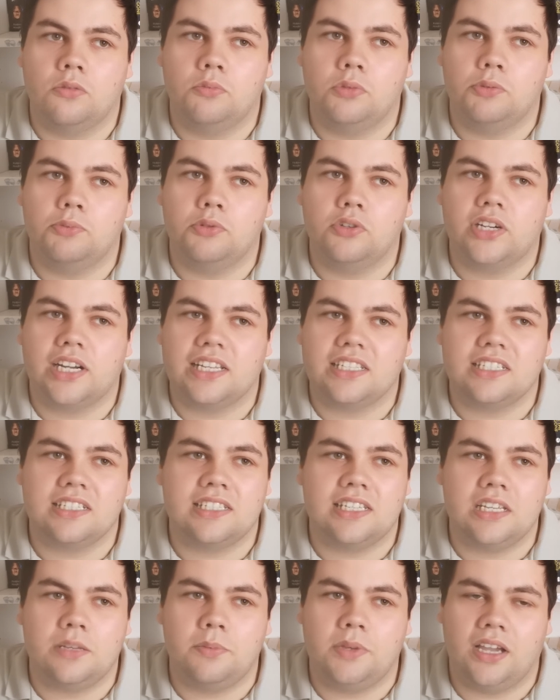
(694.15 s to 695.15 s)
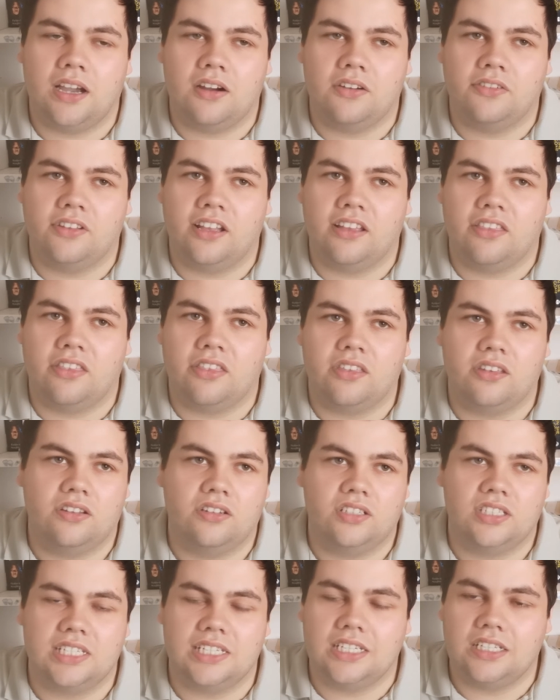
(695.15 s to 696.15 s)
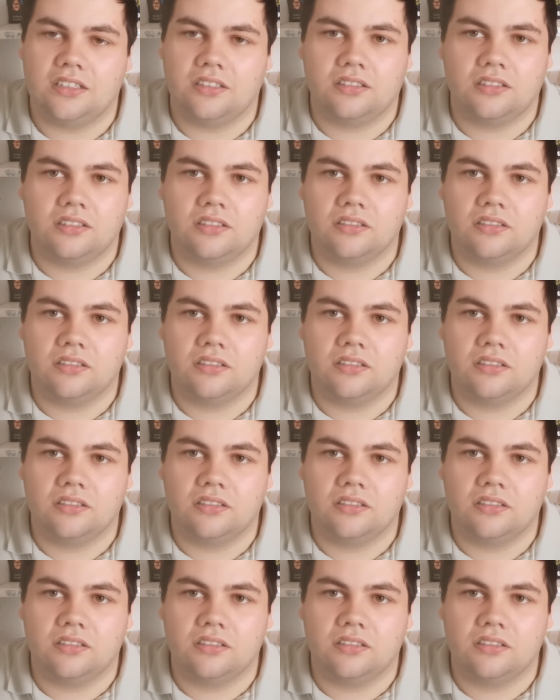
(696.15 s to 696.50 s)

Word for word: but Brooke has a TBR of like 30.